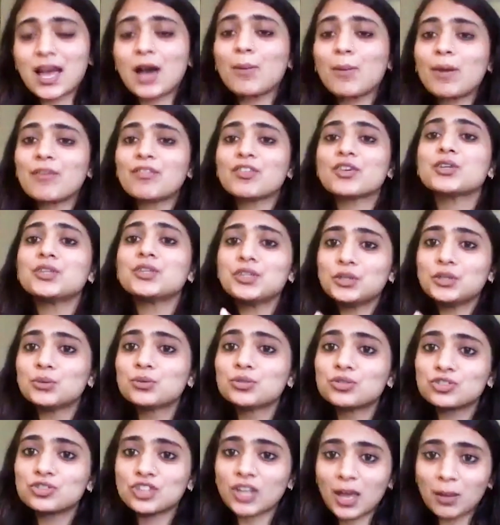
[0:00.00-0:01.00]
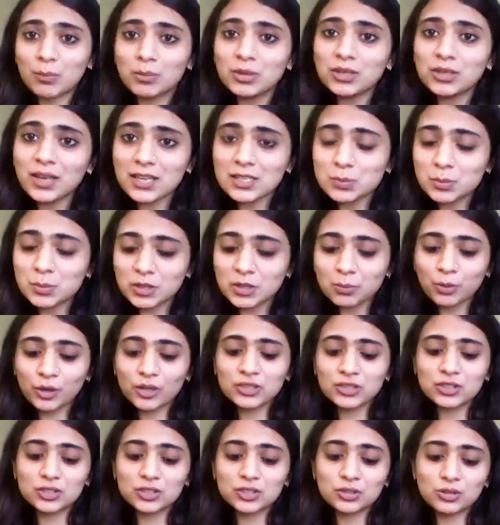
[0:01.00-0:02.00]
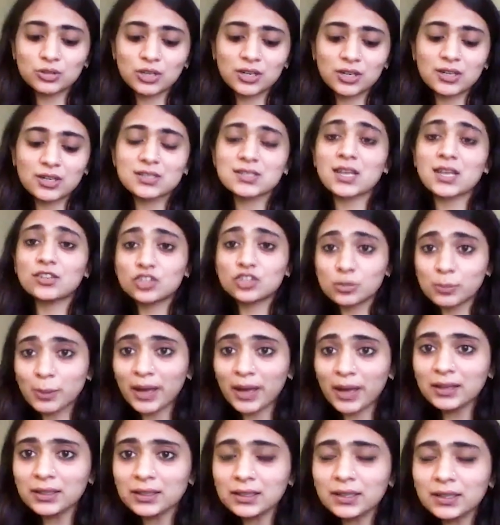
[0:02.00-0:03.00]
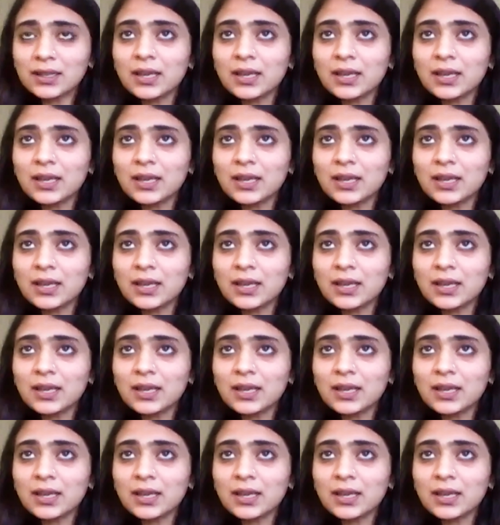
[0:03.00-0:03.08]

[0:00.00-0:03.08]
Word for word: However, a new chairman has been appointed to the central bank,